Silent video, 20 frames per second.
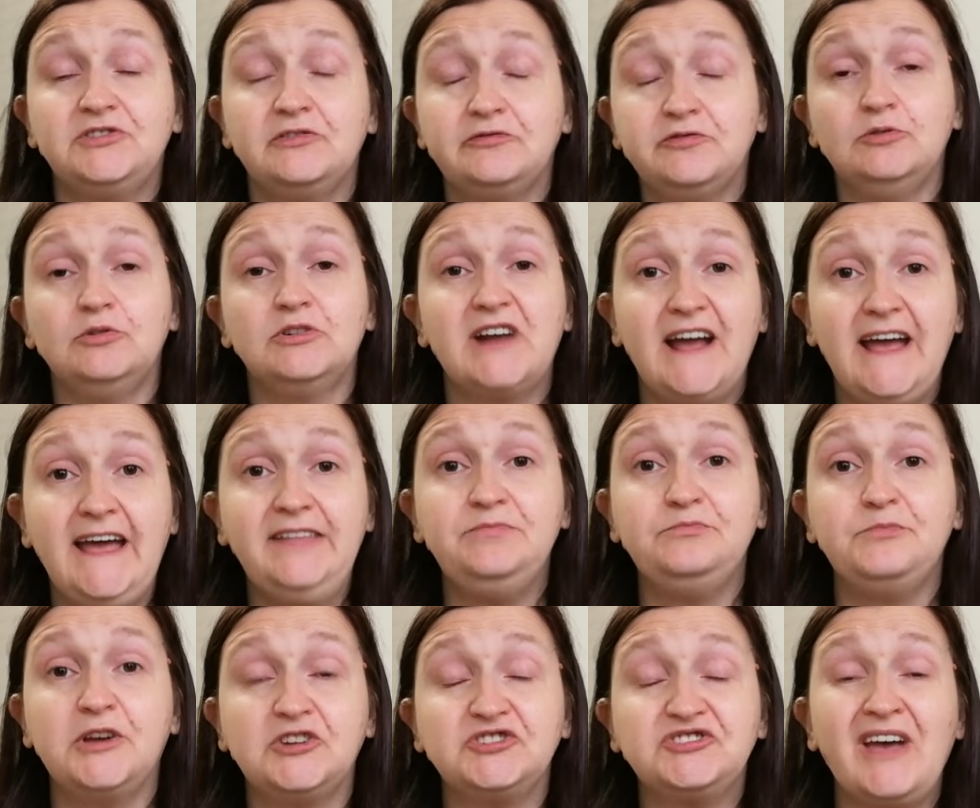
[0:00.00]
Zoflora
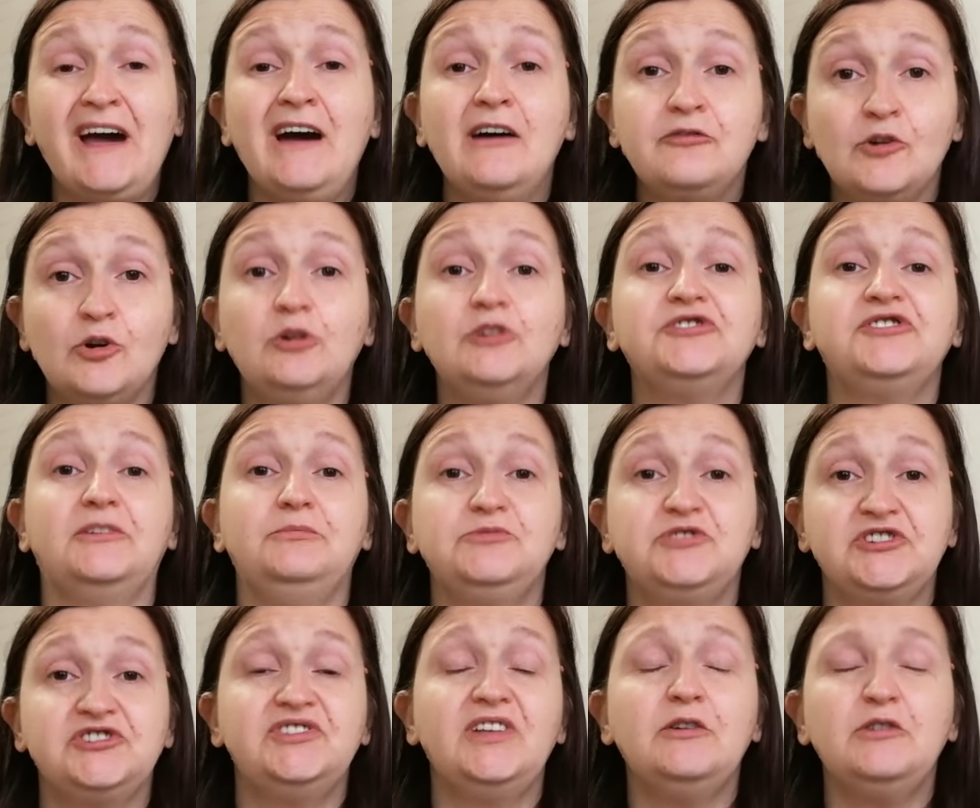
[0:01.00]
in, because I have got some
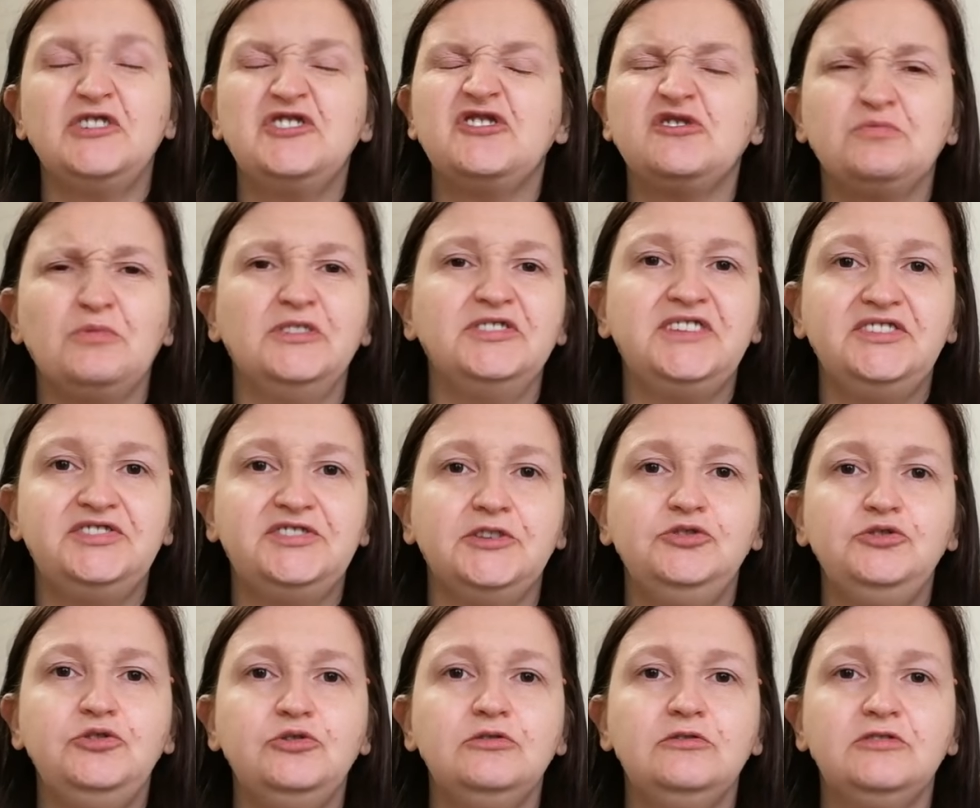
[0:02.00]
just now, I just wanted the
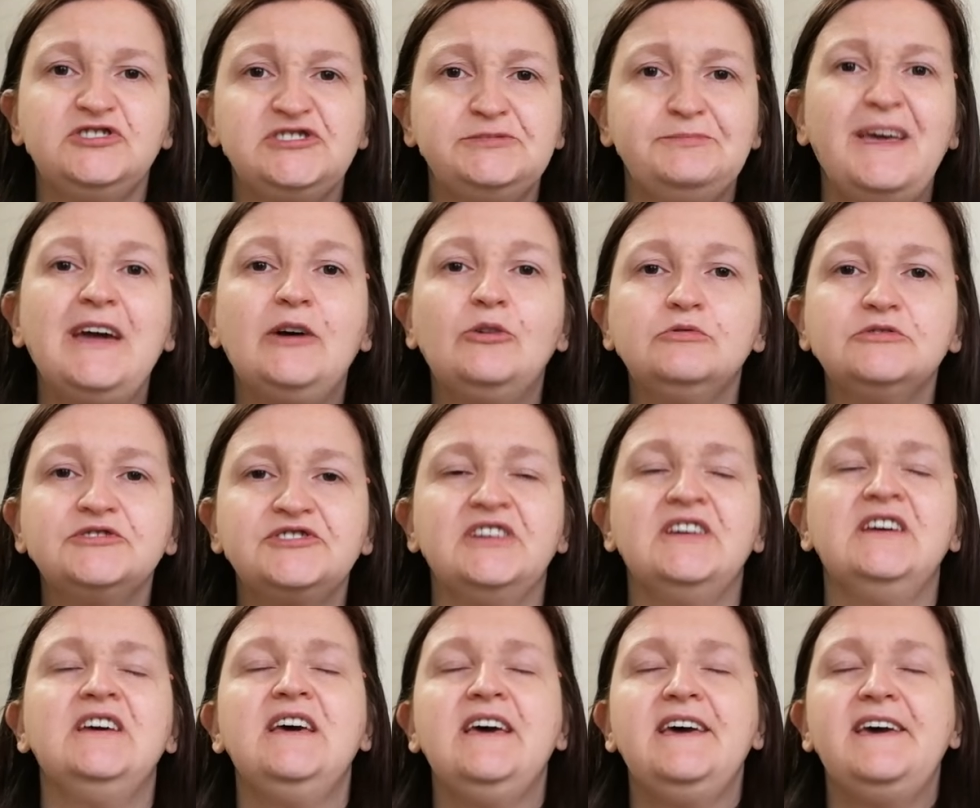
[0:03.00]
new smells,
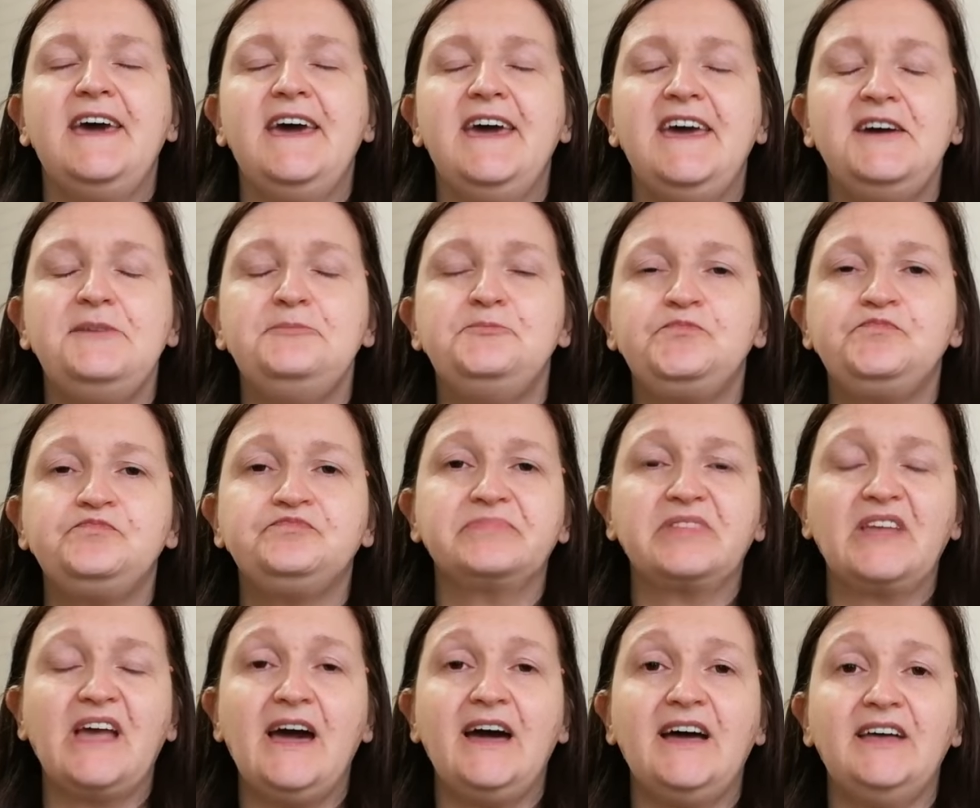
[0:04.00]
and
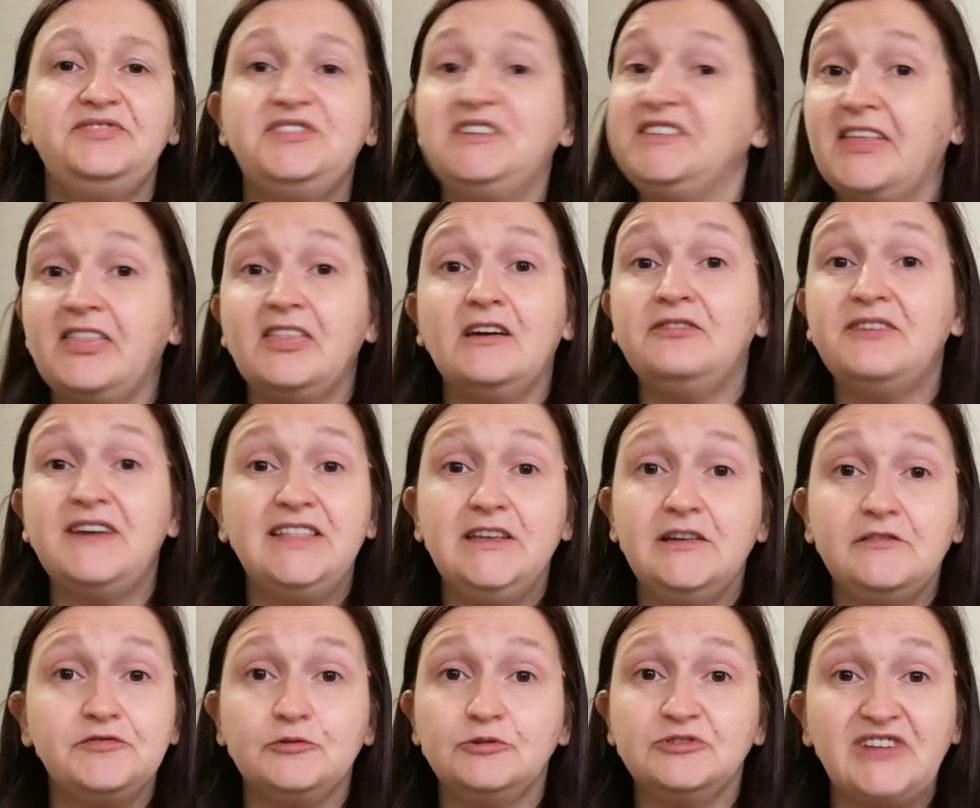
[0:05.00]
they didn't have any
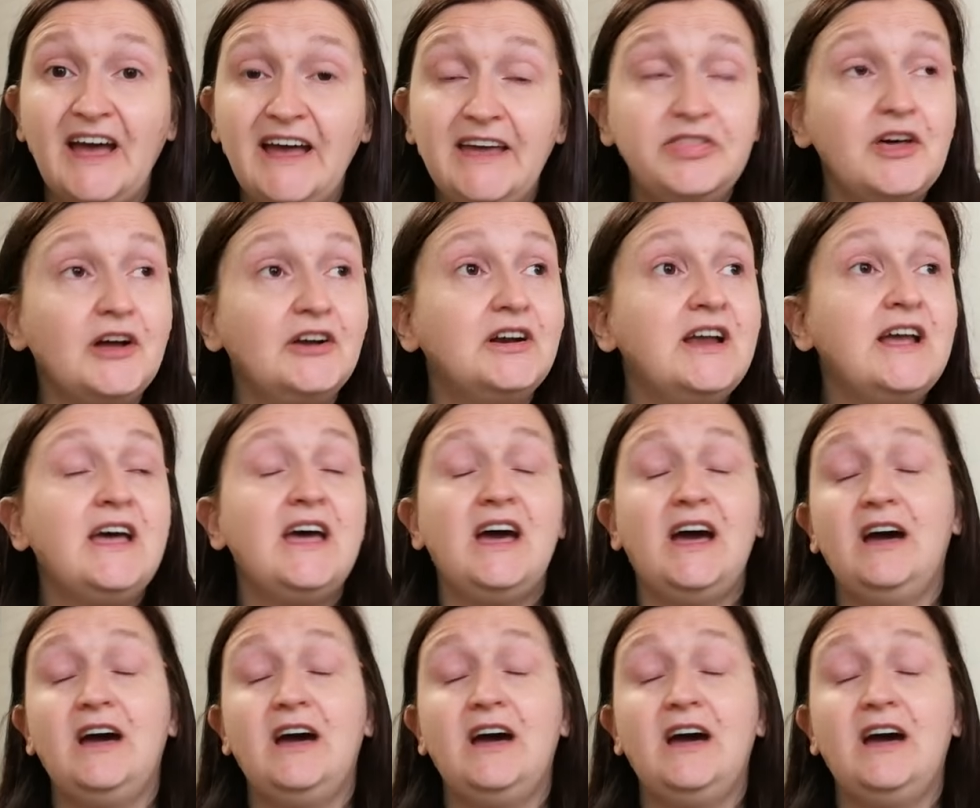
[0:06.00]
of those either.